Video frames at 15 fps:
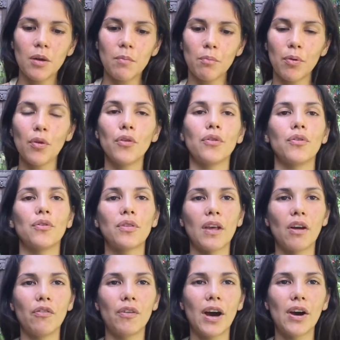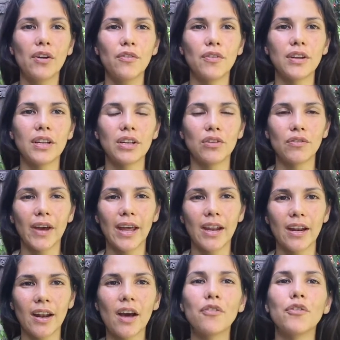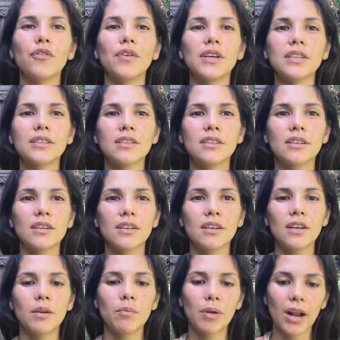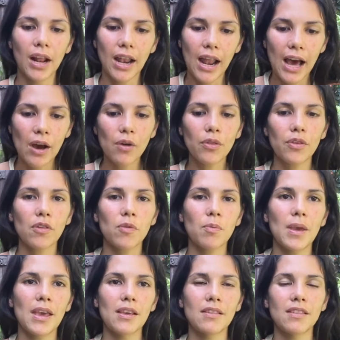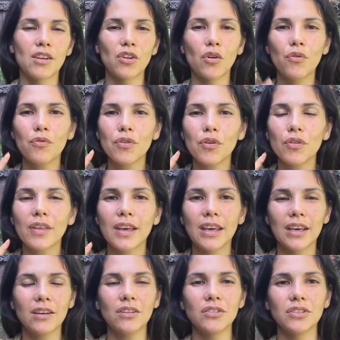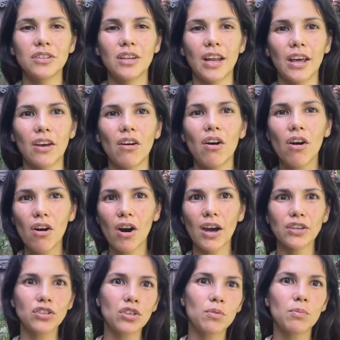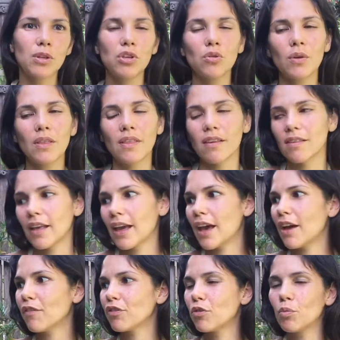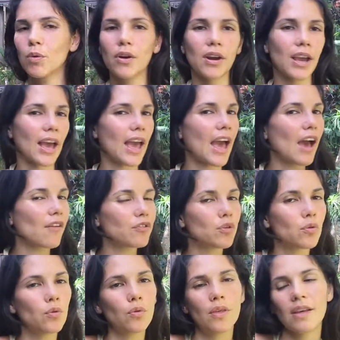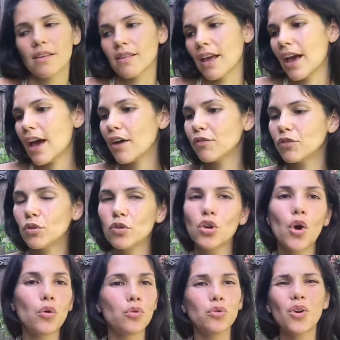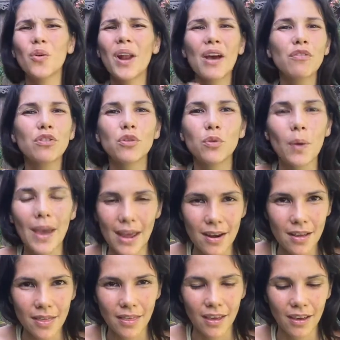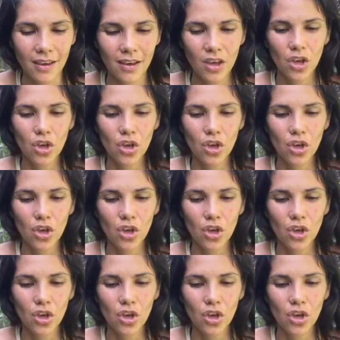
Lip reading: pull yourself out of it and you've had enough of it. But allow the space and don't feel the guilt like, oh, I shouldn't be doing this. I have to work. I have to do this. No, you don't have to do anything.